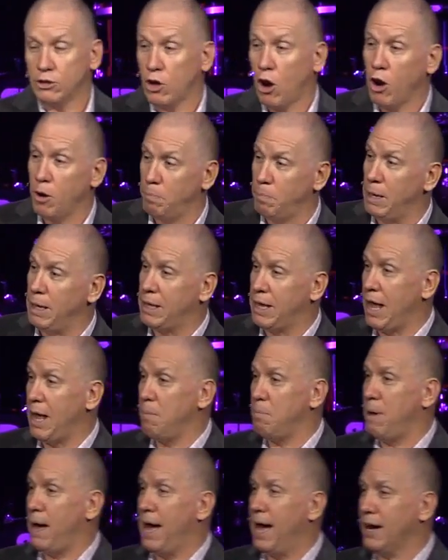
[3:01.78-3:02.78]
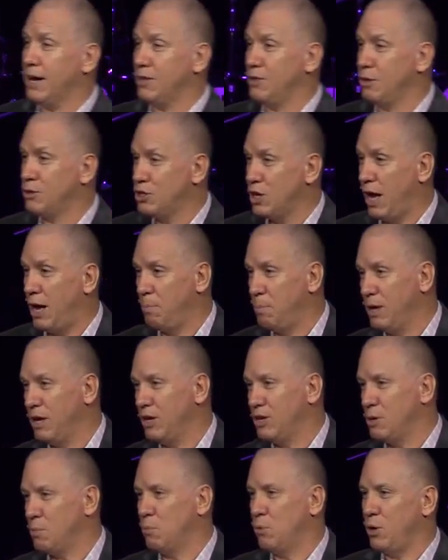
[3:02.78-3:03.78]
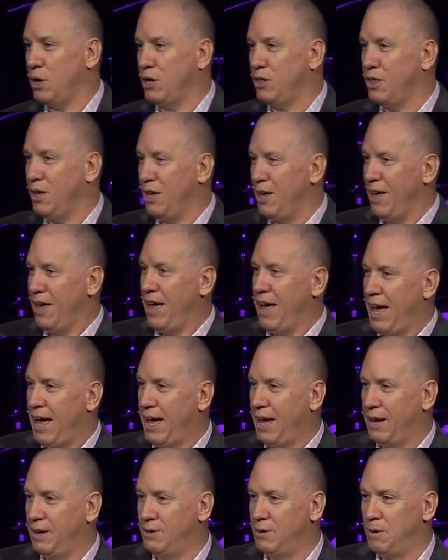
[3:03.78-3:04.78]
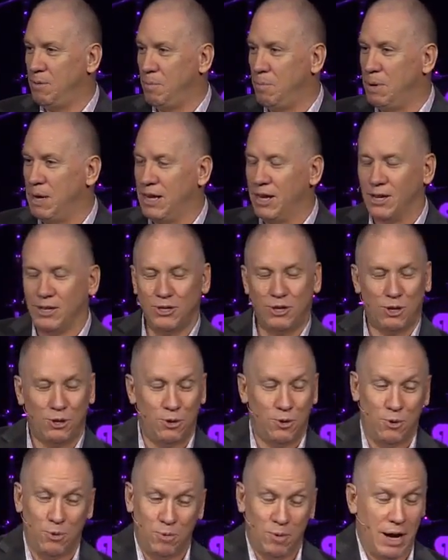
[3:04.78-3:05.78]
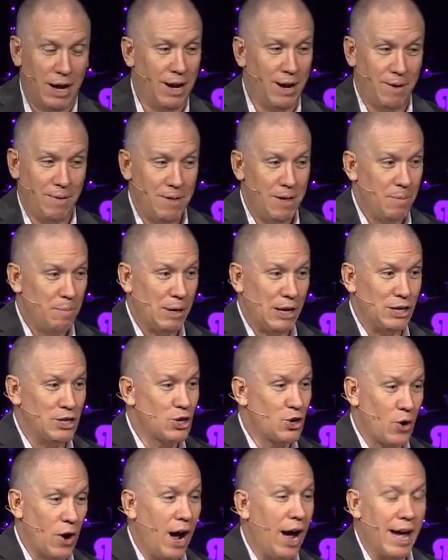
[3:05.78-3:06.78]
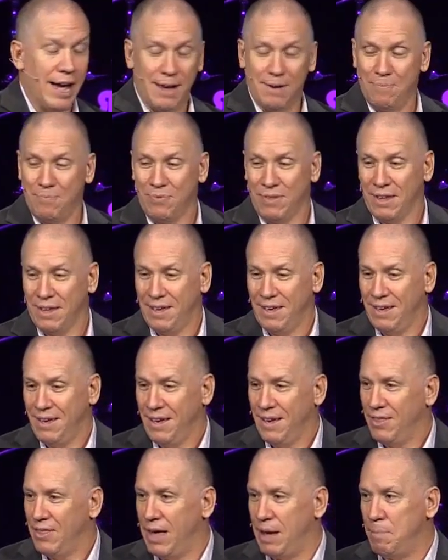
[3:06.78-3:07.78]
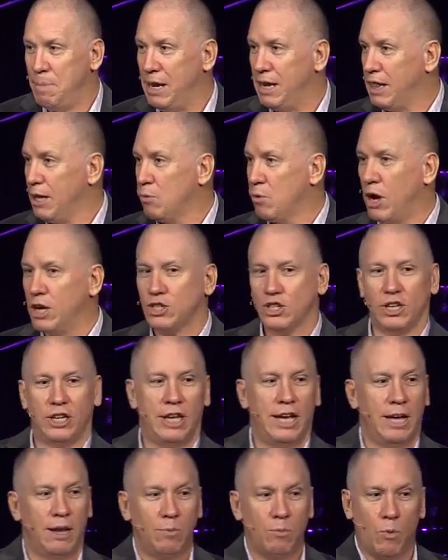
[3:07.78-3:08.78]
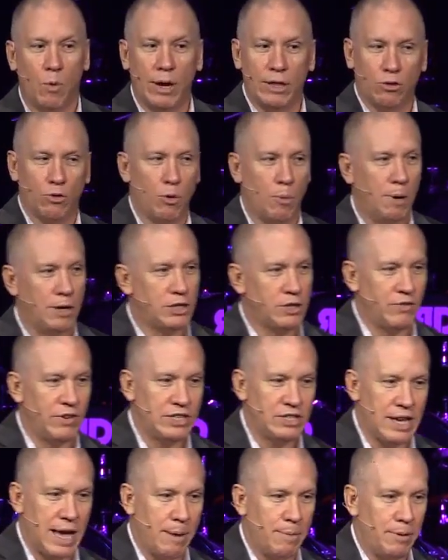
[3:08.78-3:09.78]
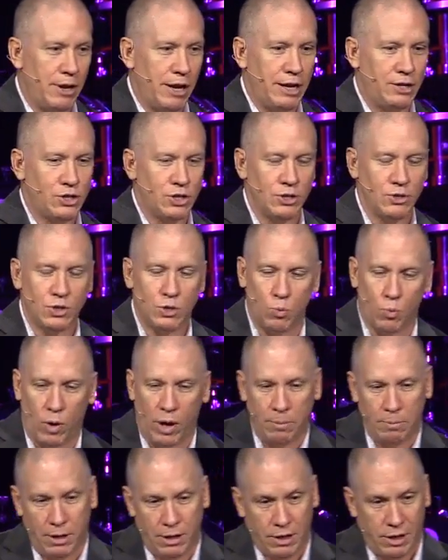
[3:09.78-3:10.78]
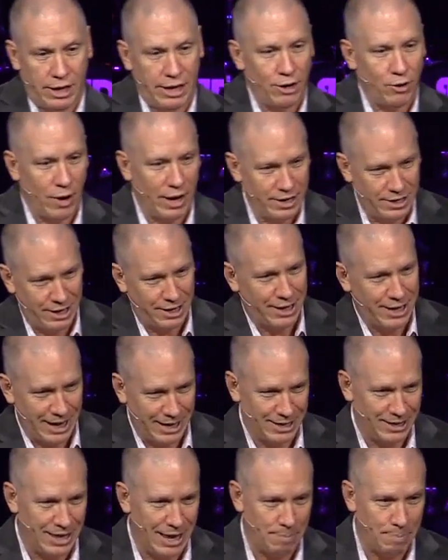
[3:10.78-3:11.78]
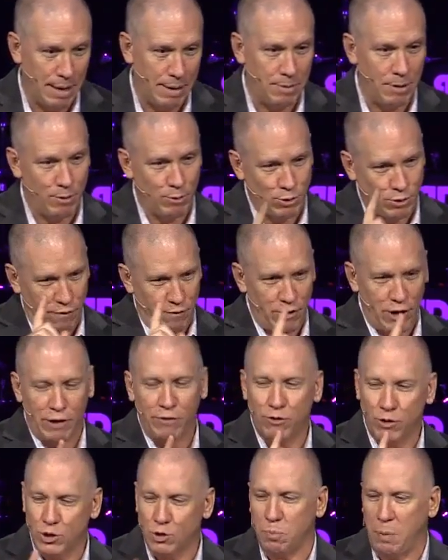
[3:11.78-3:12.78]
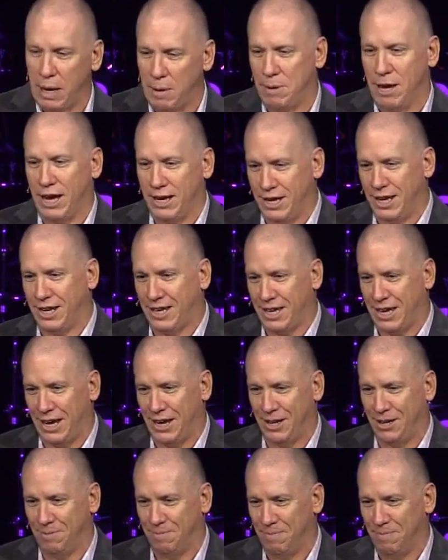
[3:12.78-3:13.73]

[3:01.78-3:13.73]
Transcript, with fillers: heartbeat came back and the child began to breathe and begin to, uh, begin to cry. They immediately rushed it in, went through a bunch of examinations. One month later, I dedicated that baby. It was the very first baby I dedicated.